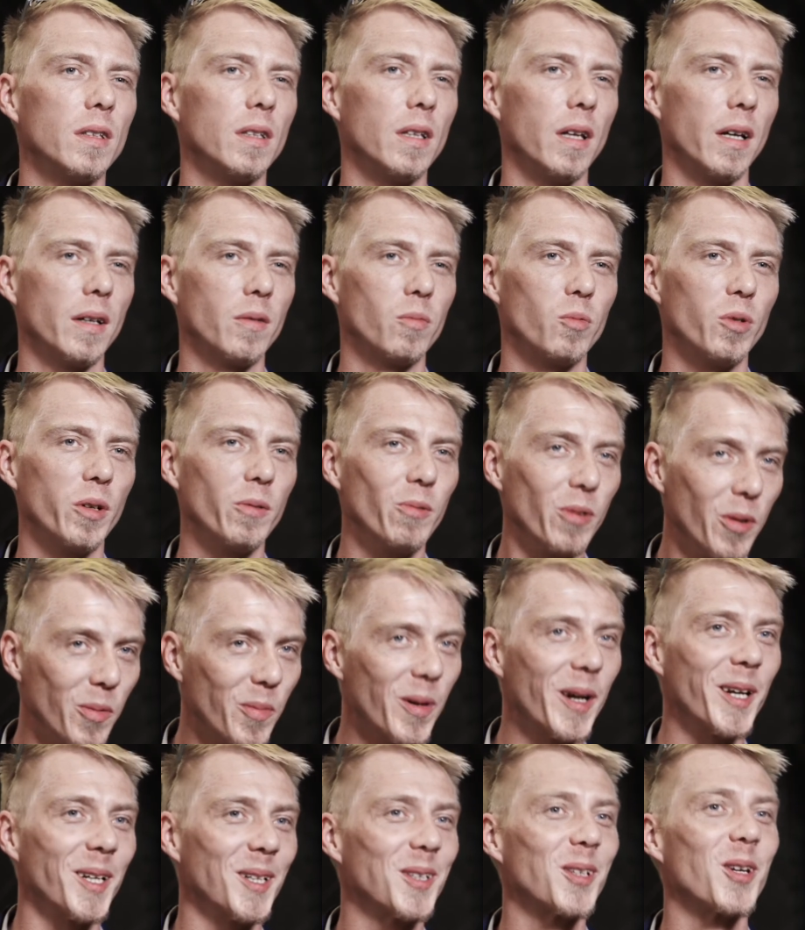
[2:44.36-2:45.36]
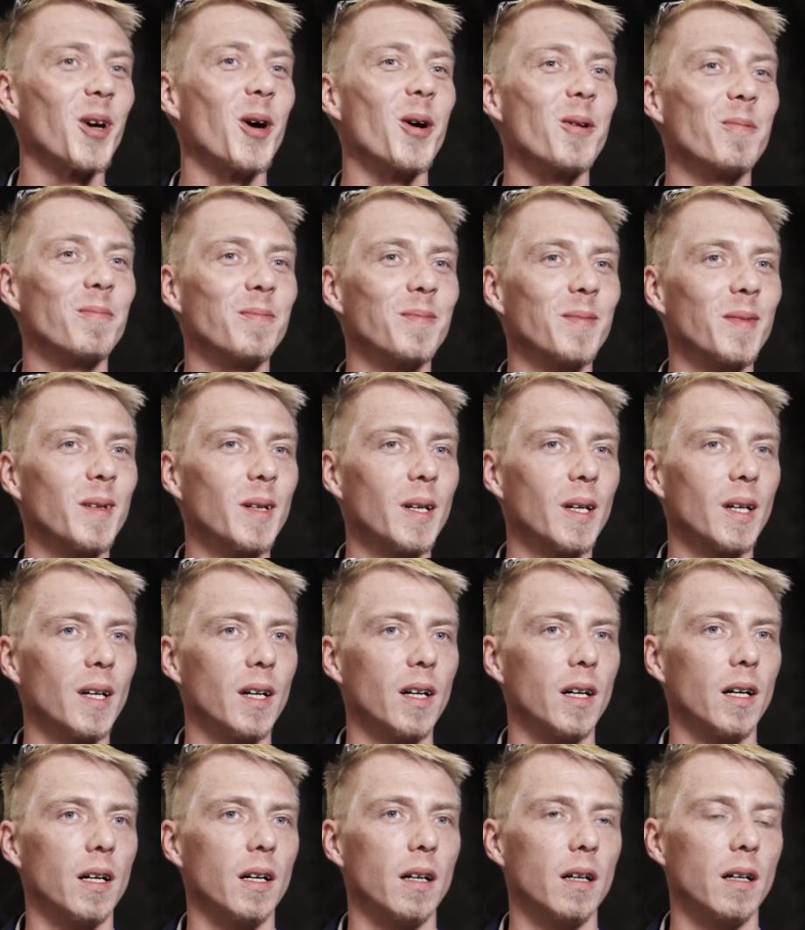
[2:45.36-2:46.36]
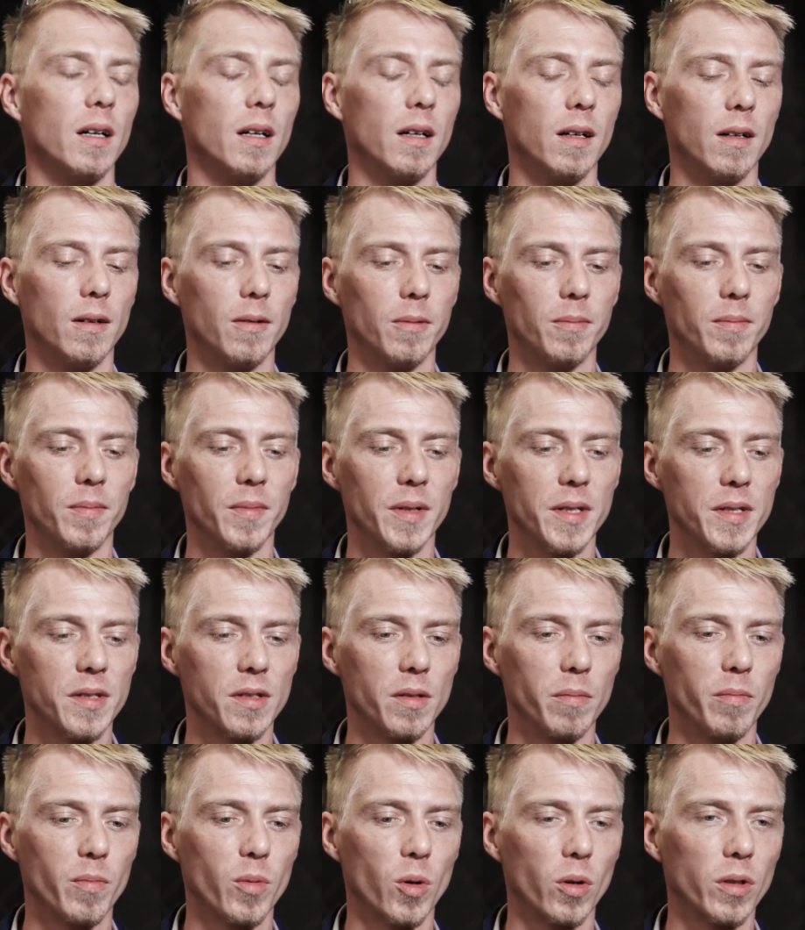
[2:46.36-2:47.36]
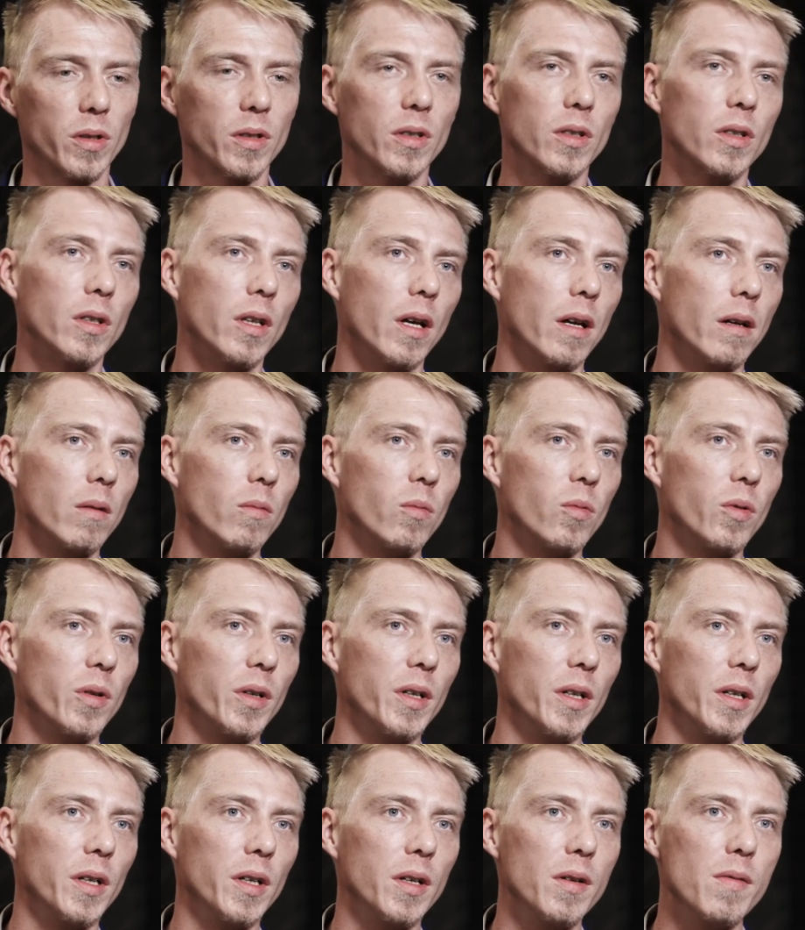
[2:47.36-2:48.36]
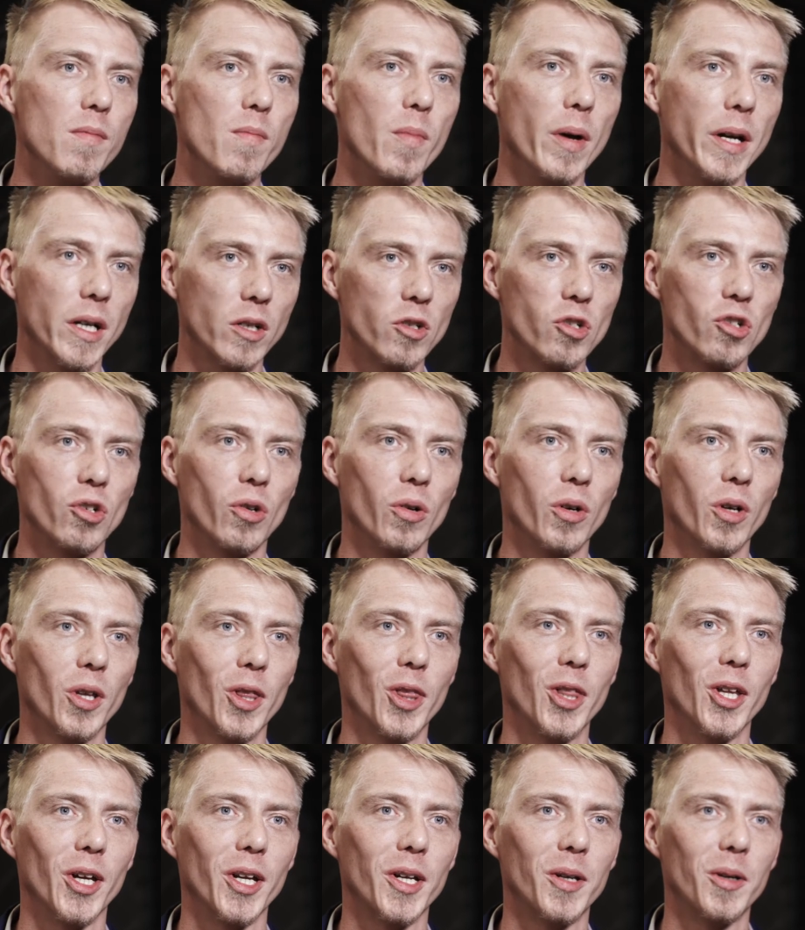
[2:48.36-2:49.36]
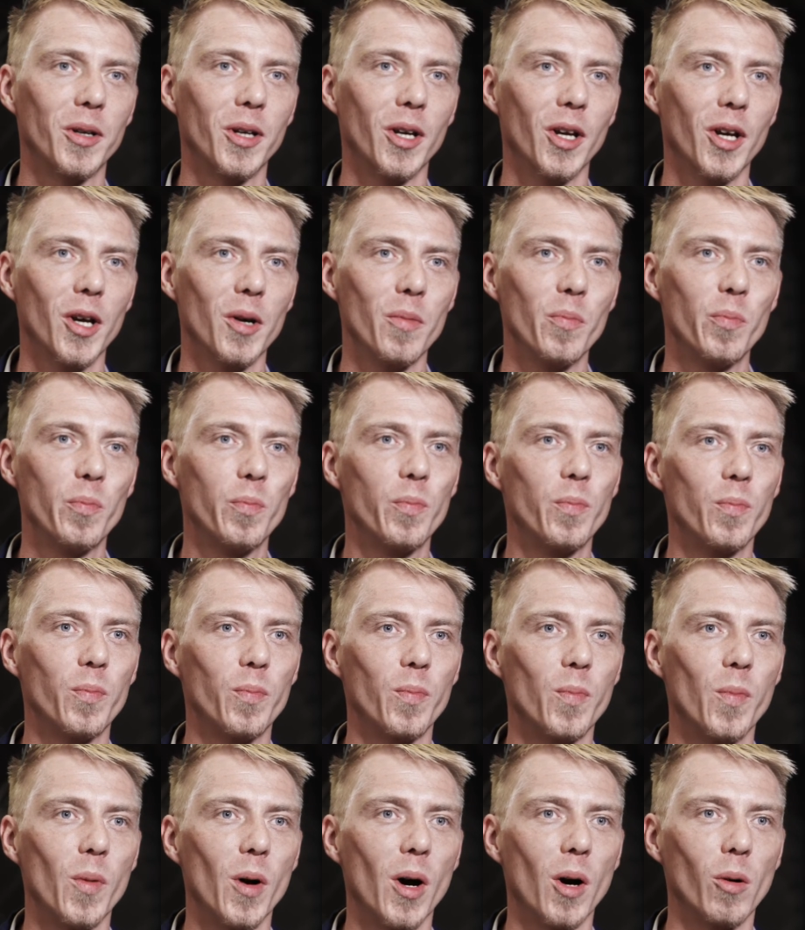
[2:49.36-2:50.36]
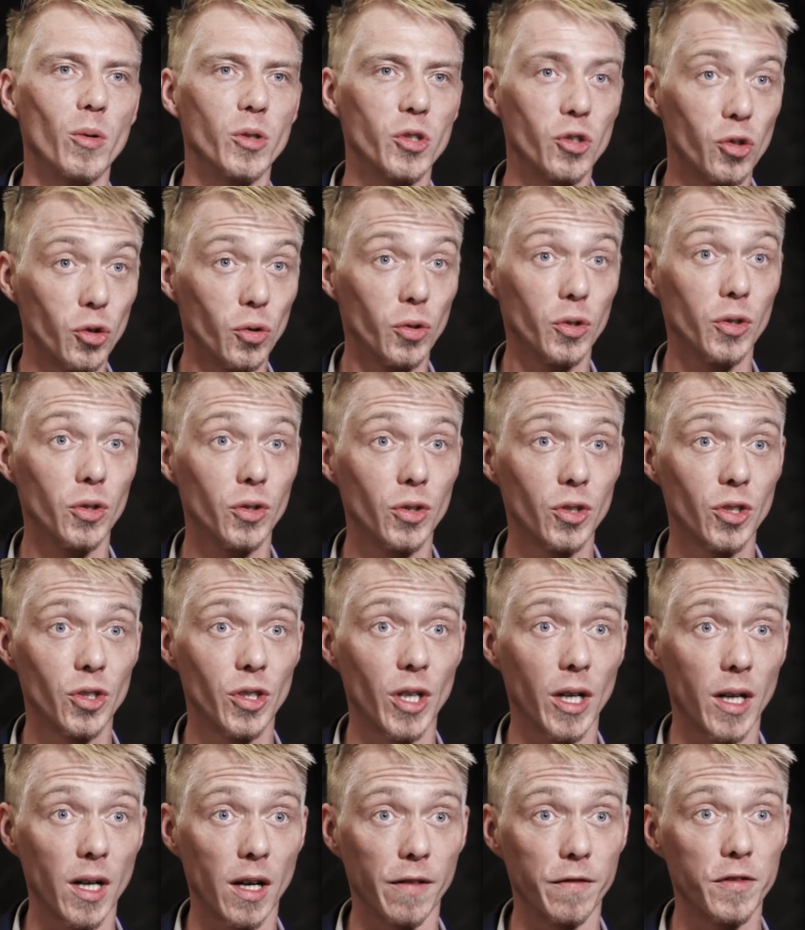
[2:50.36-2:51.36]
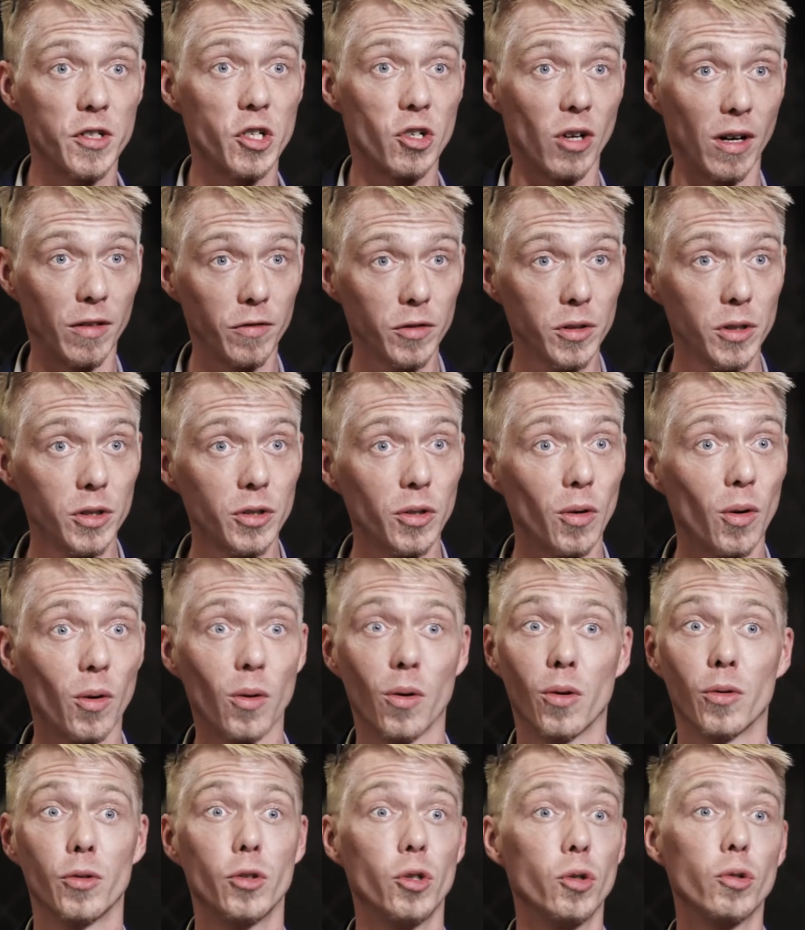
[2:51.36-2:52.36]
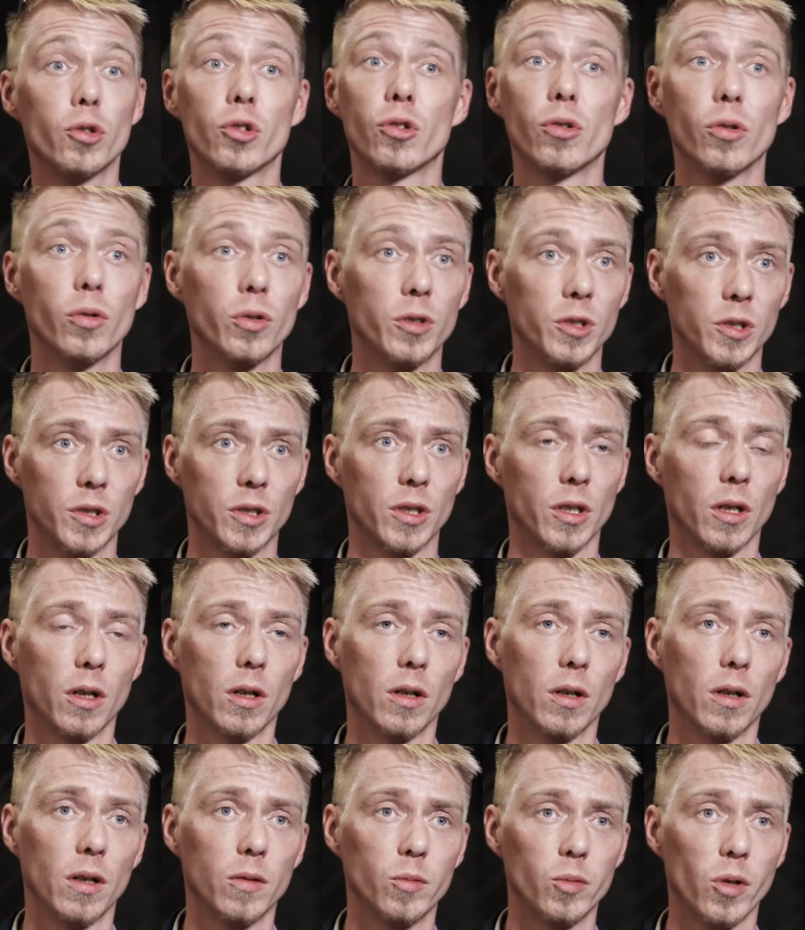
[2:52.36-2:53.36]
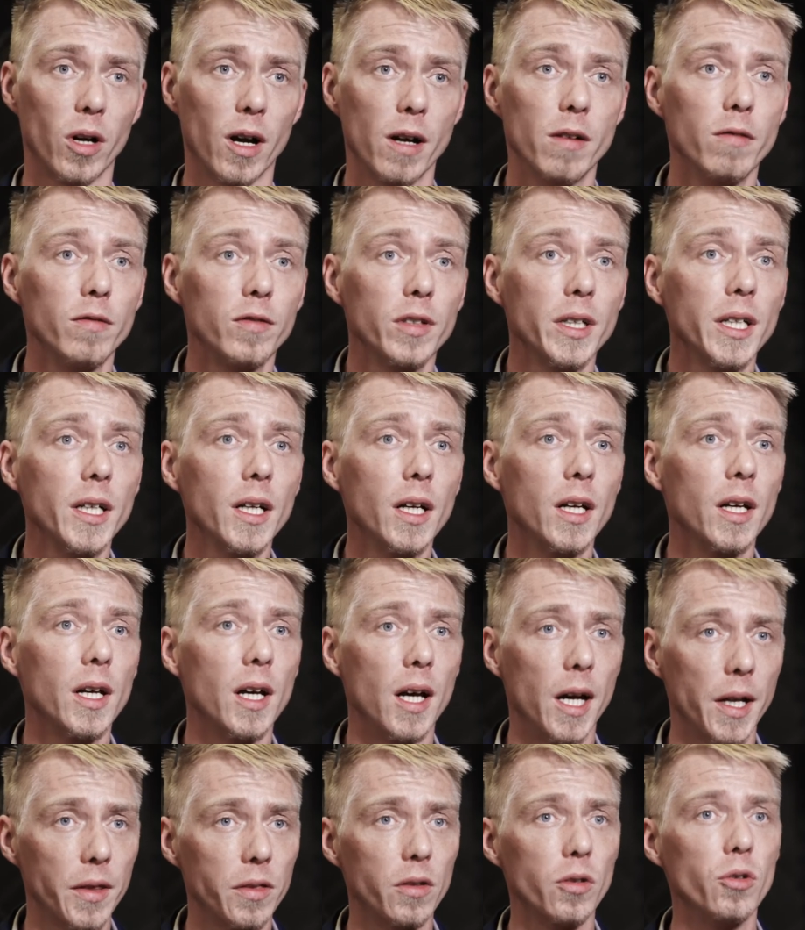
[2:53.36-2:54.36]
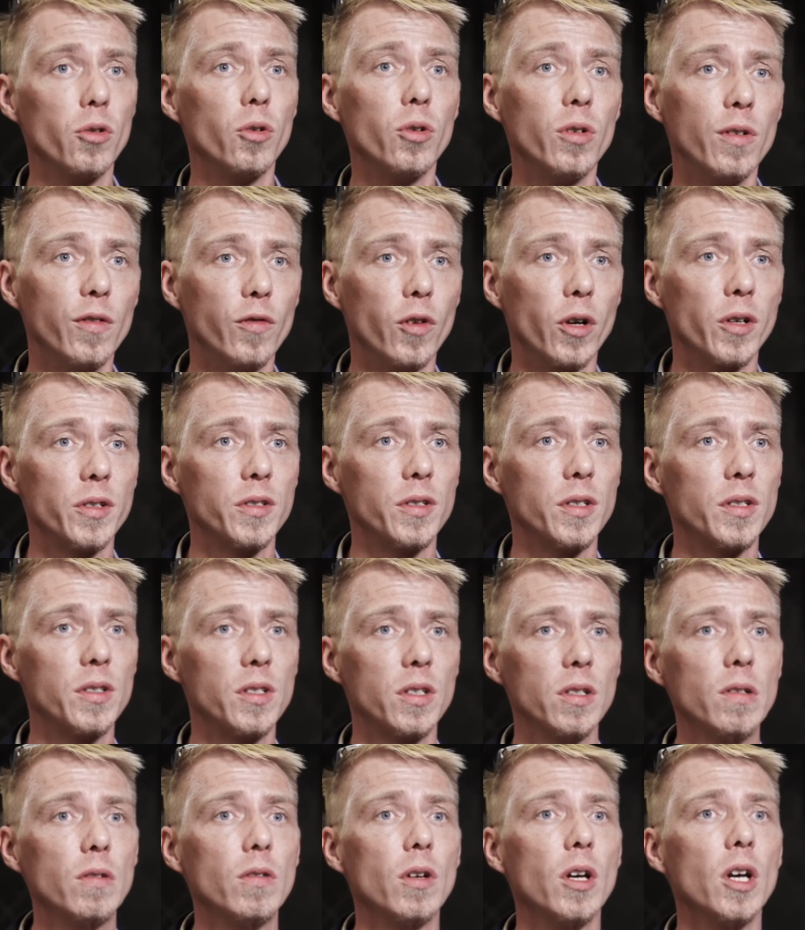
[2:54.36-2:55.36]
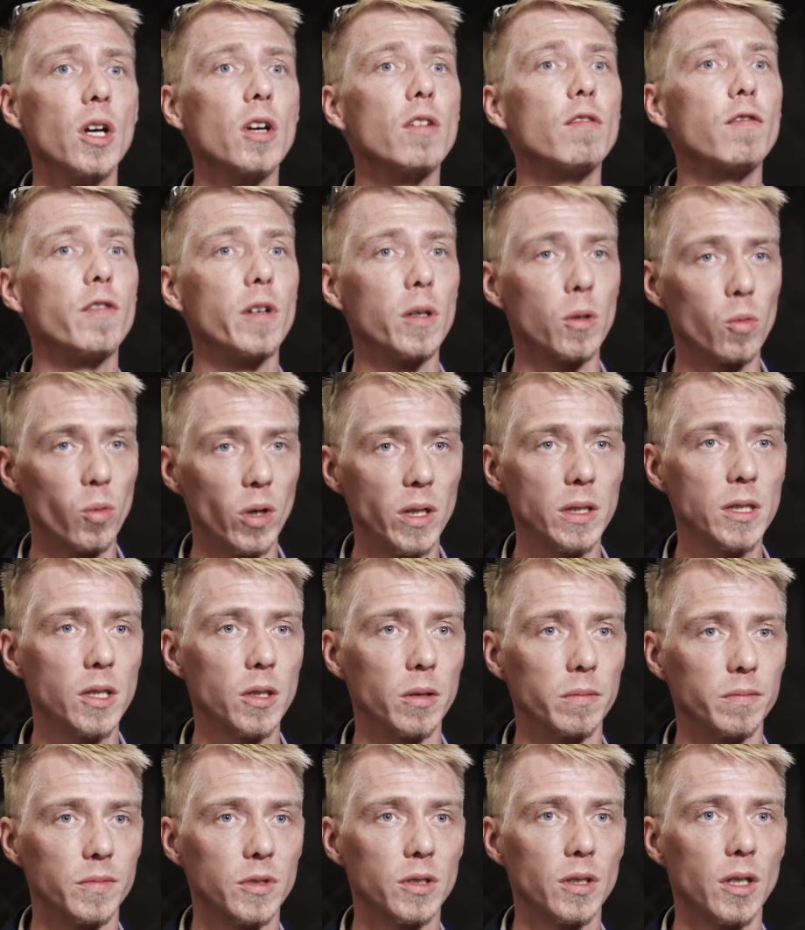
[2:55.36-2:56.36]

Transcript: that we remain calm. It's important that we make sure that our students that have traveled or new students are arriving at the university feel welcomed.